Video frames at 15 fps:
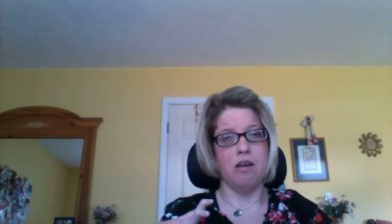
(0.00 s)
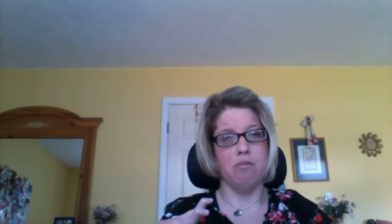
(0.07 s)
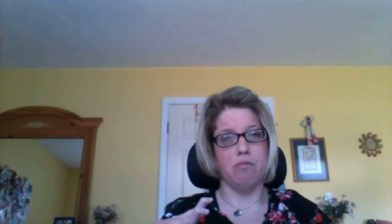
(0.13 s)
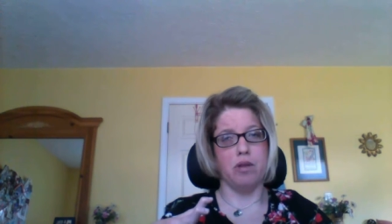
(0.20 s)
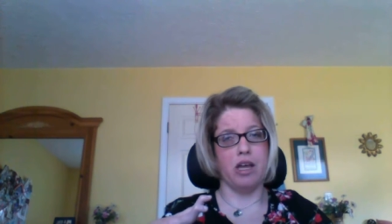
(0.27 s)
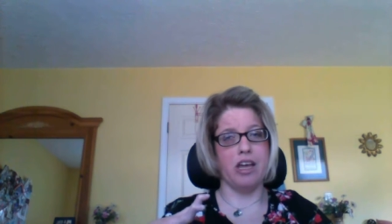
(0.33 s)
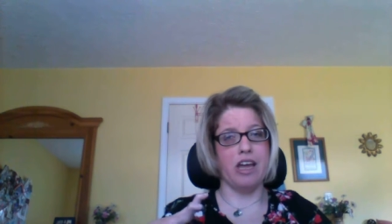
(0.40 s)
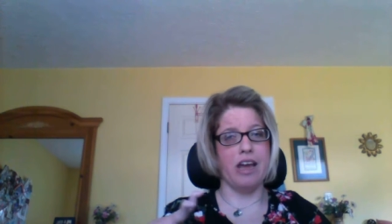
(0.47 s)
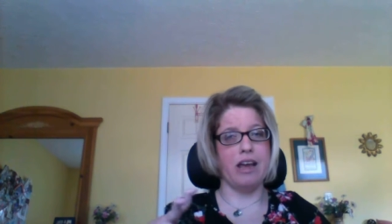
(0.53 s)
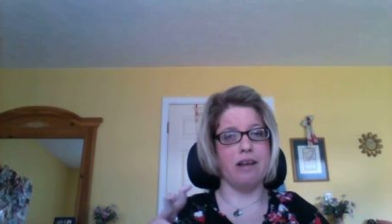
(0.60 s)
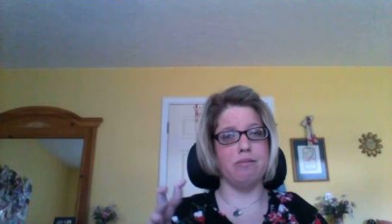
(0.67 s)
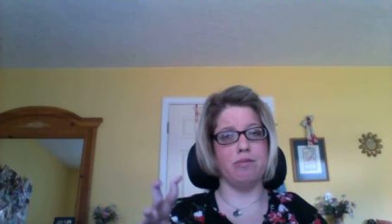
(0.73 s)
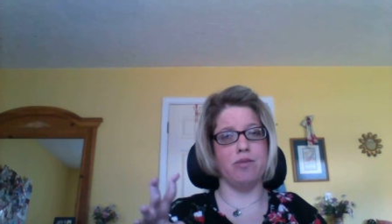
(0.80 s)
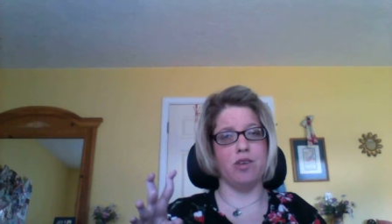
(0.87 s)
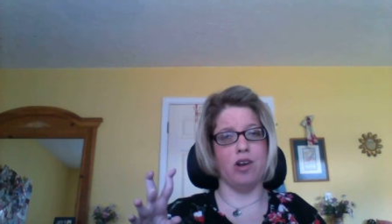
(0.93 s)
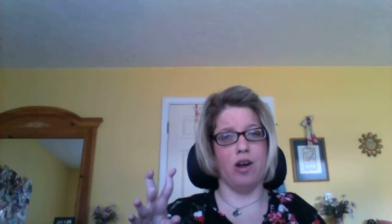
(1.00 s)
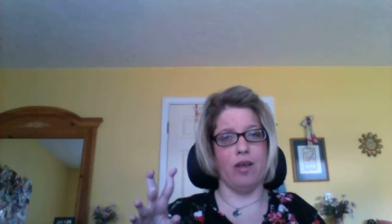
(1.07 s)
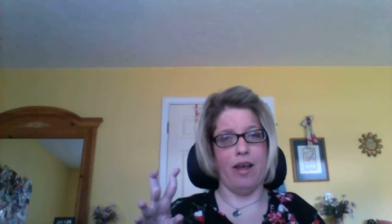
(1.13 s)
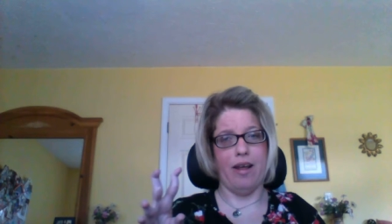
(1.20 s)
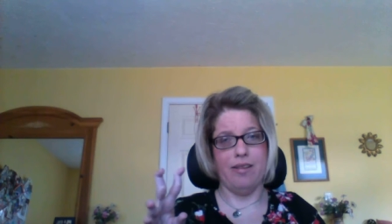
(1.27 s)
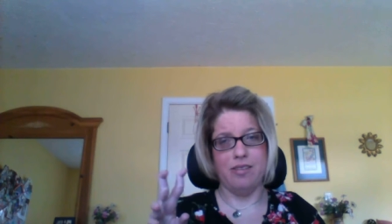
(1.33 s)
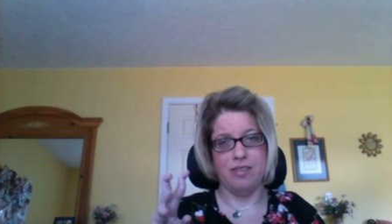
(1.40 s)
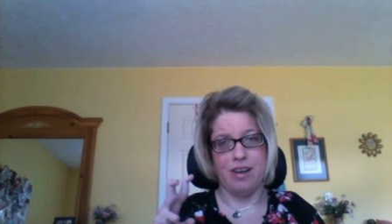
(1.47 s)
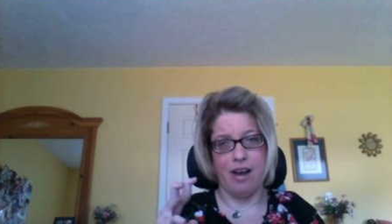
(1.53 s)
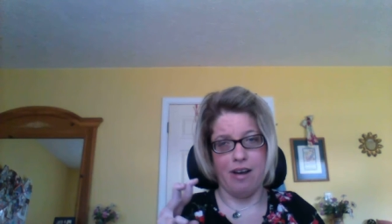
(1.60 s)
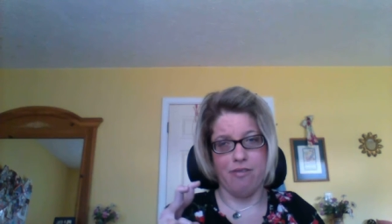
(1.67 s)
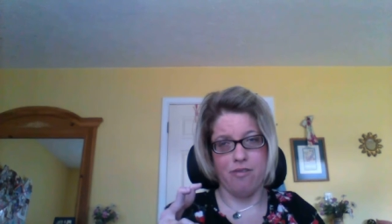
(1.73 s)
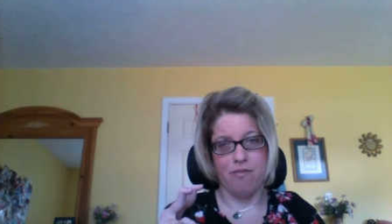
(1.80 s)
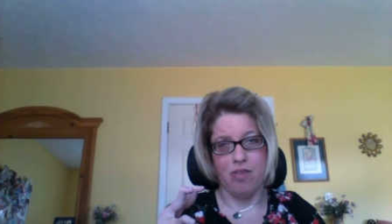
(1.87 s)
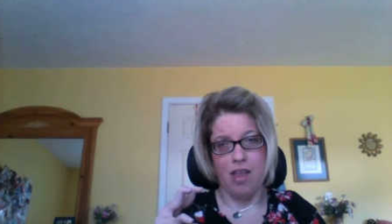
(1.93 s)
play games and all that stuff,
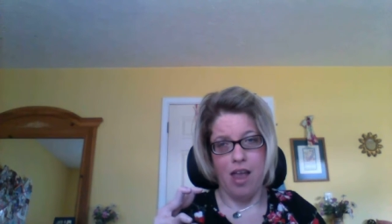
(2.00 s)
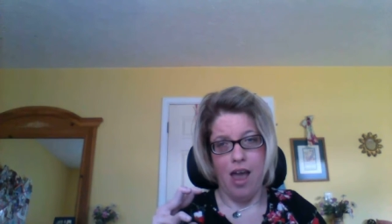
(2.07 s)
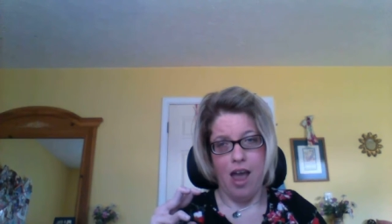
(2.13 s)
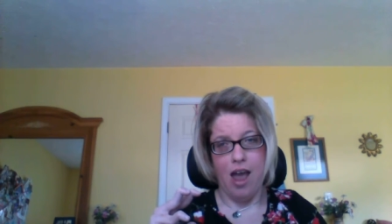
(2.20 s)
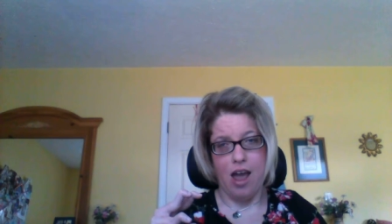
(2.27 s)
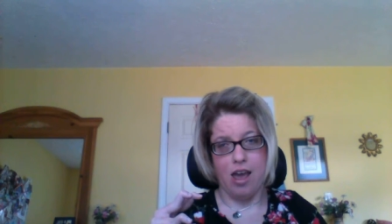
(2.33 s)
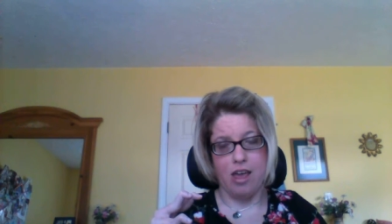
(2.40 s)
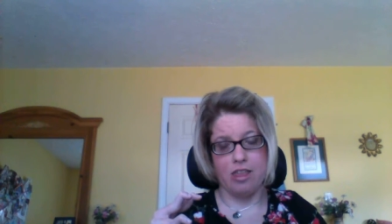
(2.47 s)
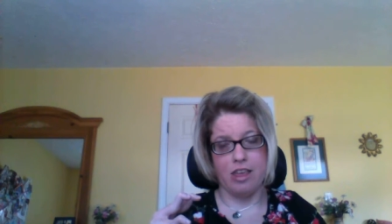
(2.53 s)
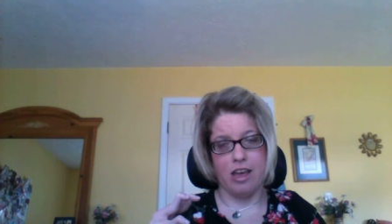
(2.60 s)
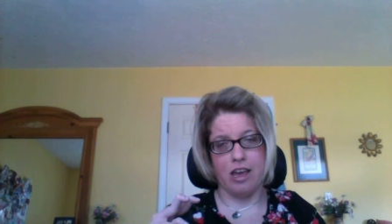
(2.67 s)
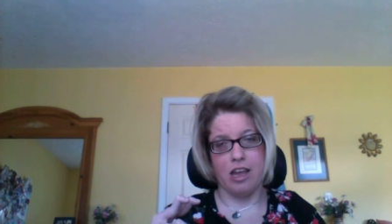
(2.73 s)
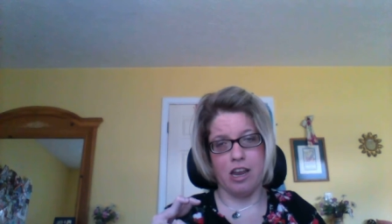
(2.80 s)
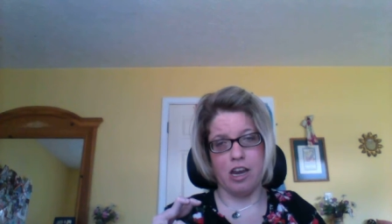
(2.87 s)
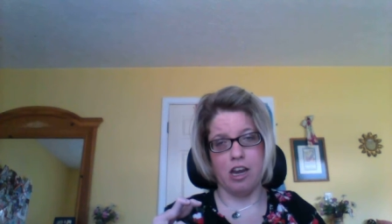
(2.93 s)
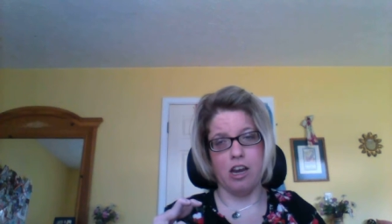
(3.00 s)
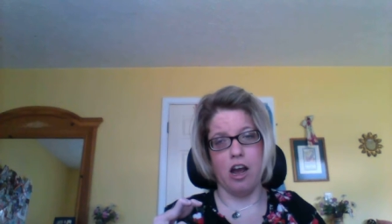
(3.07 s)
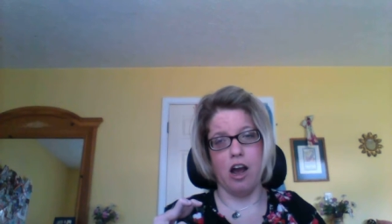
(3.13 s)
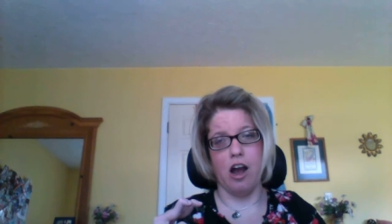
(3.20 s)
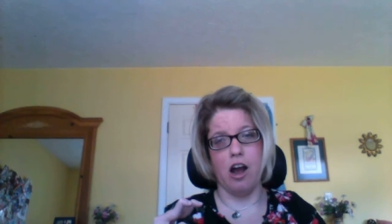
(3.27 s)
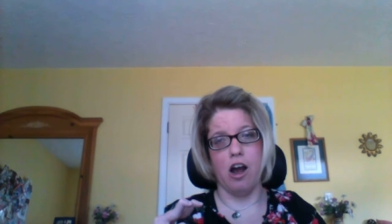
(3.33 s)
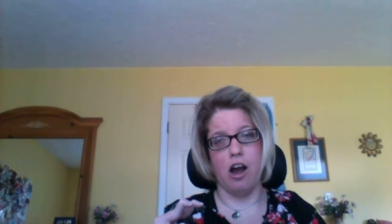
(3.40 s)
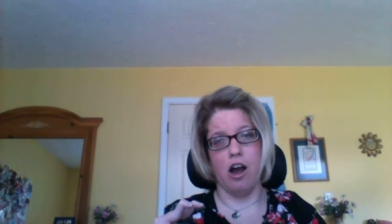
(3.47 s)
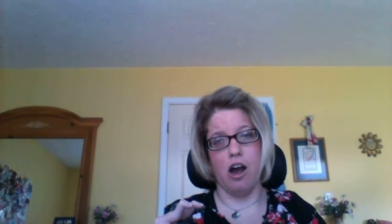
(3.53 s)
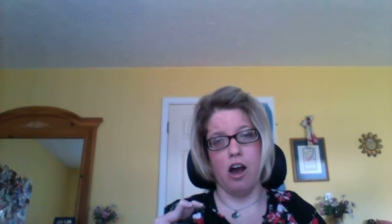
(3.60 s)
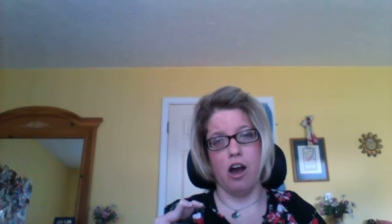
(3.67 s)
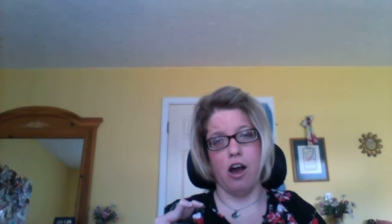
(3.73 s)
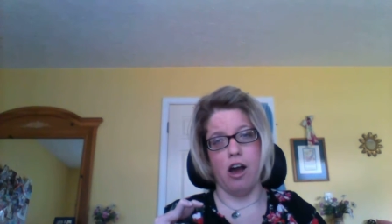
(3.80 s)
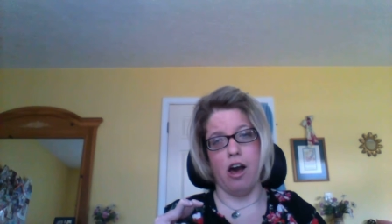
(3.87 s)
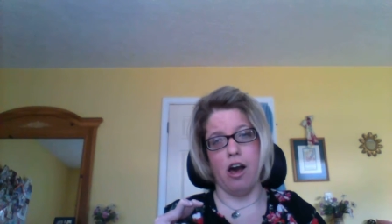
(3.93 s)
and then
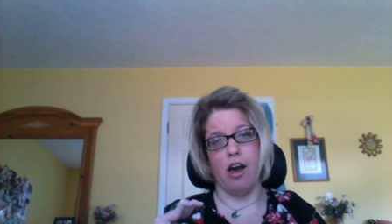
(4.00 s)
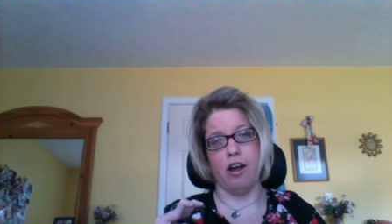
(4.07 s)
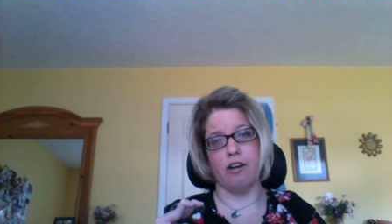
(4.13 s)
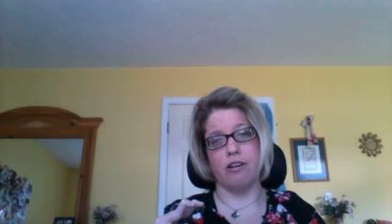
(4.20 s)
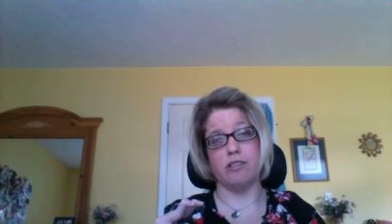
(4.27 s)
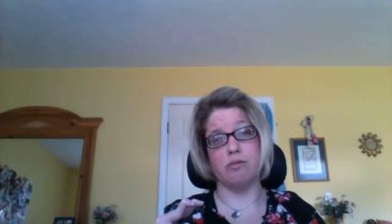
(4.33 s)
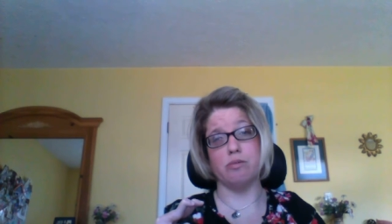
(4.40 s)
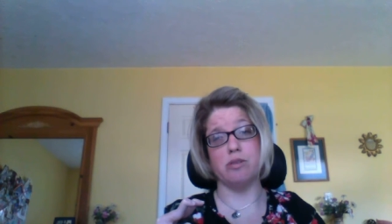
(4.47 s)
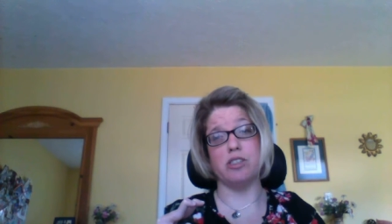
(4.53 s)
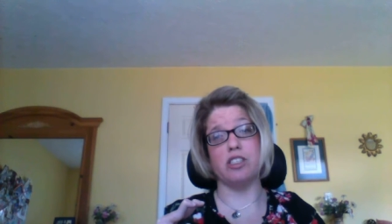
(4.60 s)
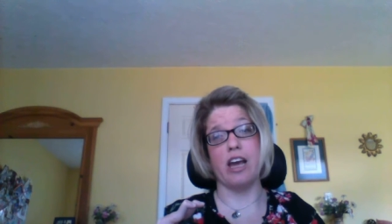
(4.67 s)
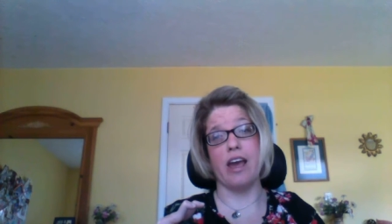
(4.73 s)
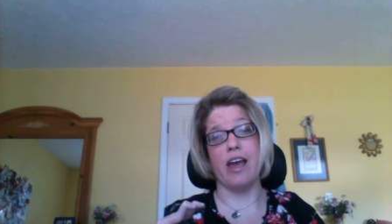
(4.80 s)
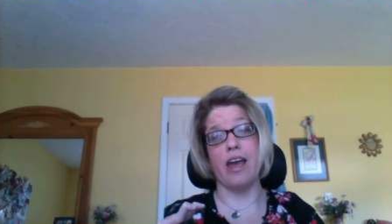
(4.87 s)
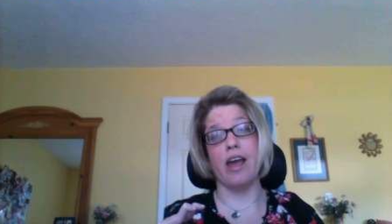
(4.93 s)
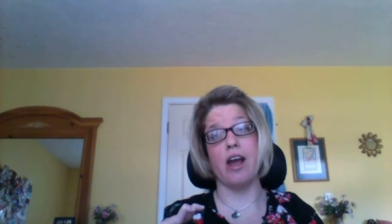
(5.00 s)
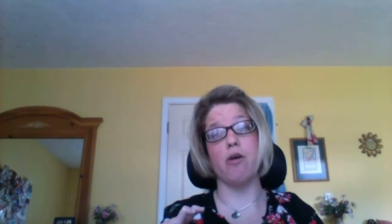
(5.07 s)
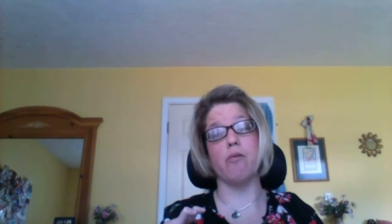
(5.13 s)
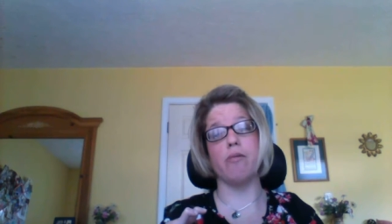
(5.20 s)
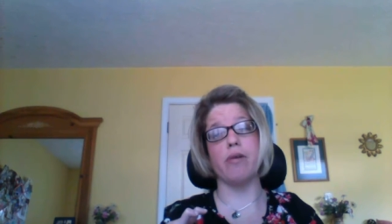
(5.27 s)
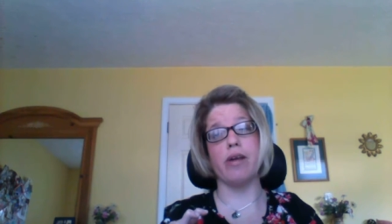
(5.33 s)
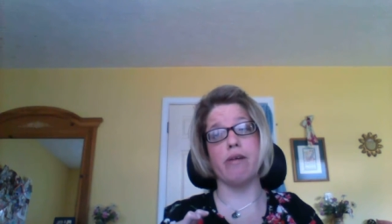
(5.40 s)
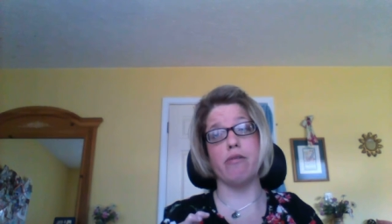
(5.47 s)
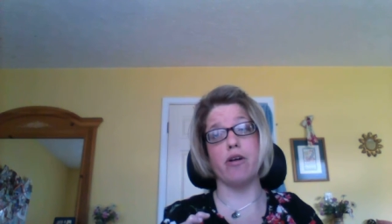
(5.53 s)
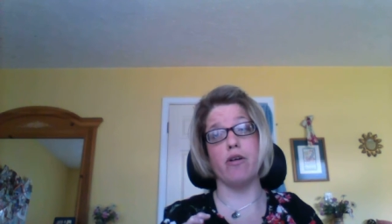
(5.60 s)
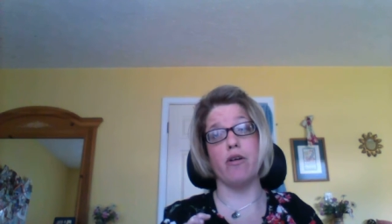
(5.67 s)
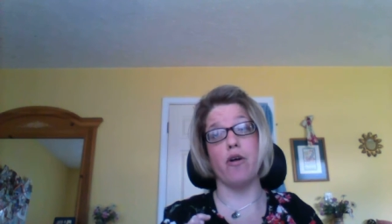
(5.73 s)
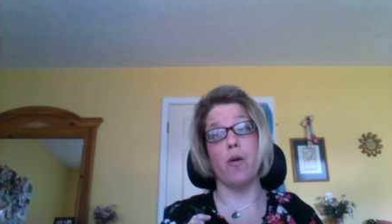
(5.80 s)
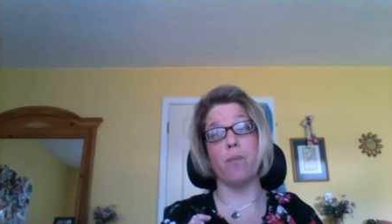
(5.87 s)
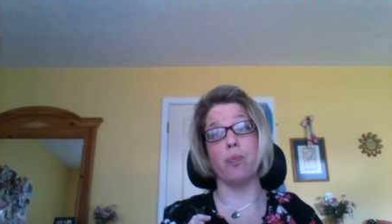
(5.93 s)
uh, Christmas Day we
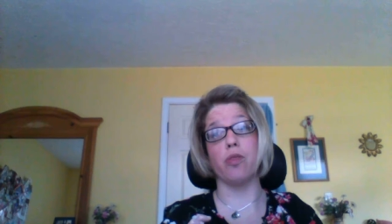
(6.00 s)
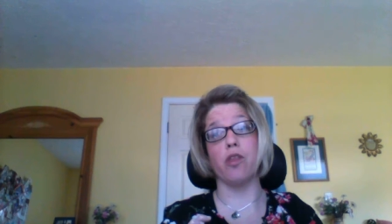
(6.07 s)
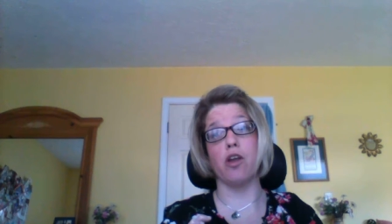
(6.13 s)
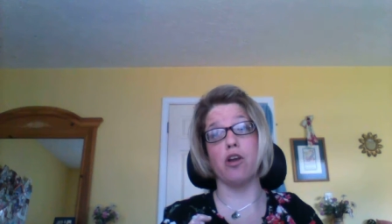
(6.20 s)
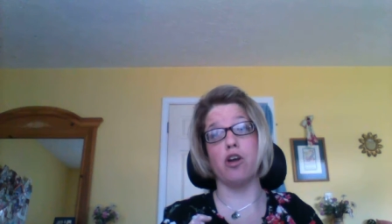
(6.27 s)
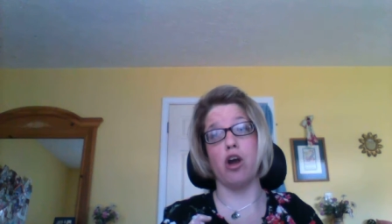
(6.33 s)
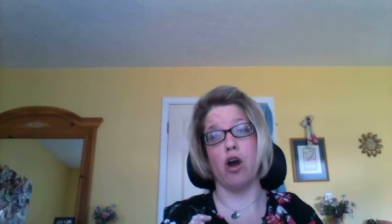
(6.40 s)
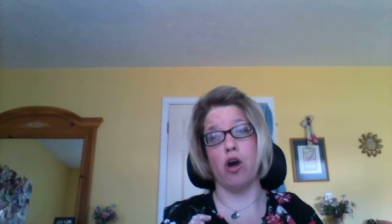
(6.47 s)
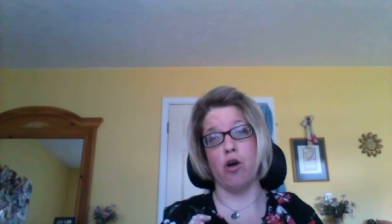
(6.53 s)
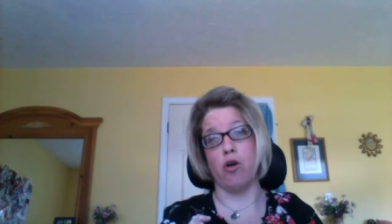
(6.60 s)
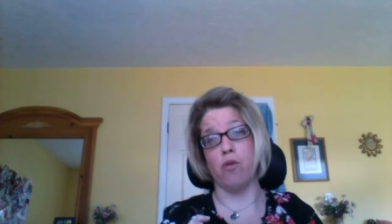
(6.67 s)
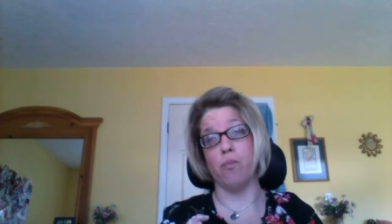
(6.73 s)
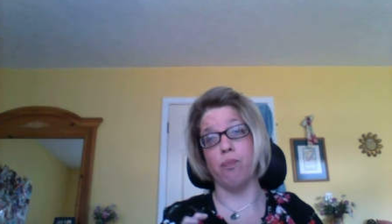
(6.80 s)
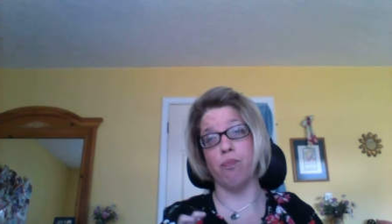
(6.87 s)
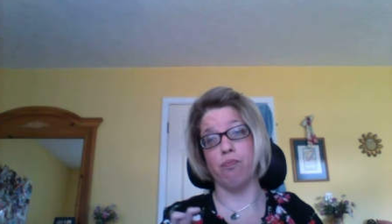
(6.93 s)
will go